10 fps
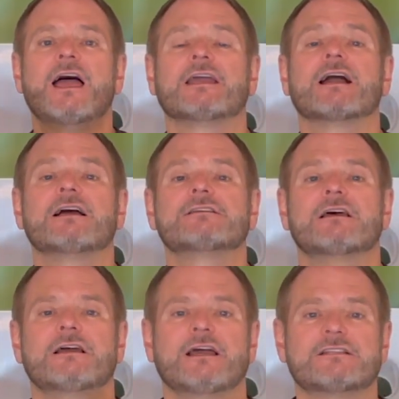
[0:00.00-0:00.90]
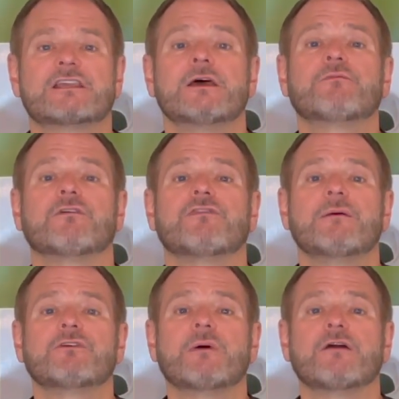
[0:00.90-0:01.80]
Hey guys, it's Kip from
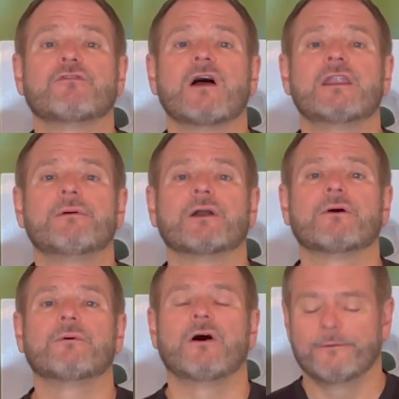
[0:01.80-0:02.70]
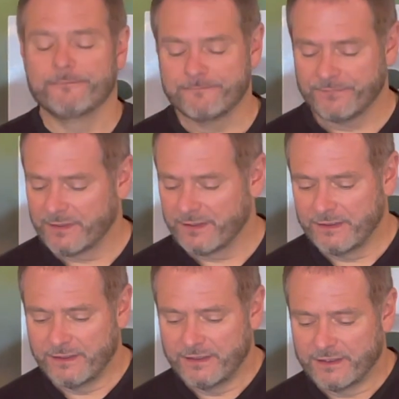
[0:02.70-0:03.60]
Famous by Friday Pickleball.
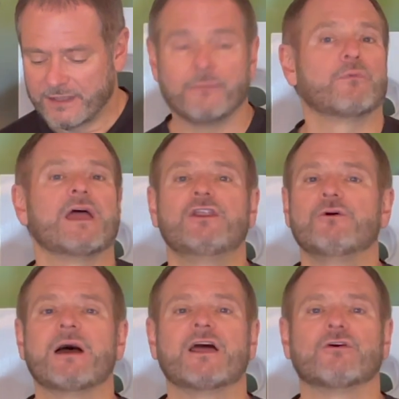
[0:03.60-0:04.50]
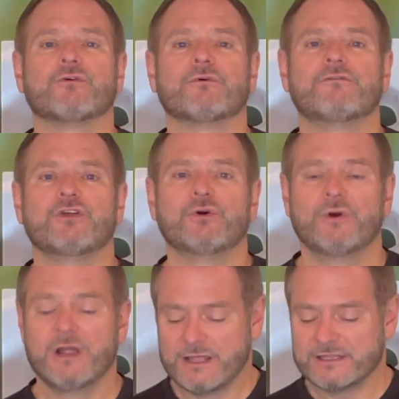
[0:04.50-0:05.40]
Got a brand new paddle to review,
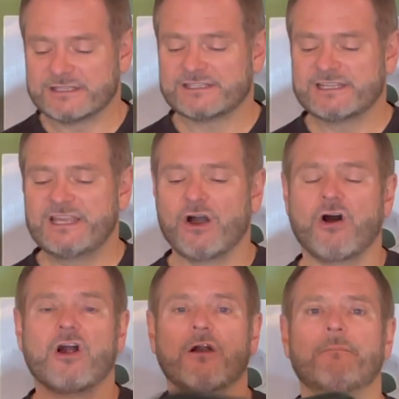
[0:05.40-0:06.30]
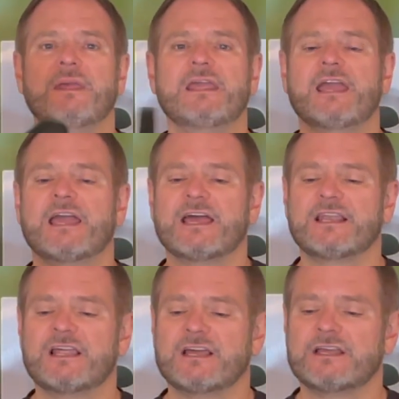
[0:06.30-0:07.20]
the
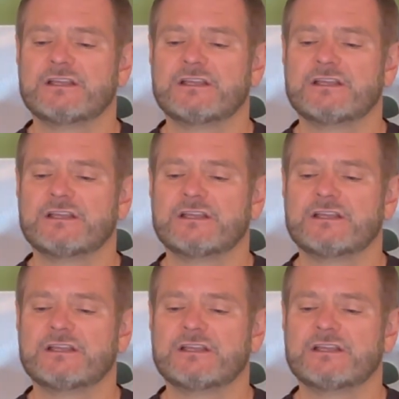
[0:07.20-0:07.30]
crbn2.